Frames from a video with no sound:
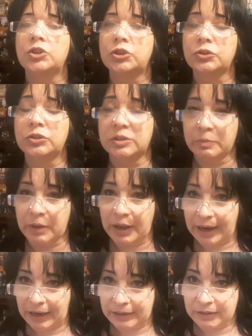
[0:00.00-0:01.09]
choose a
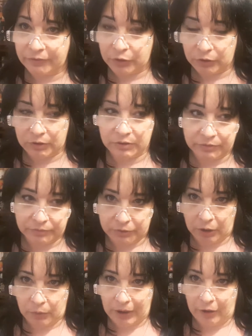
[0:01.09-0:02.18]
handful of, you know,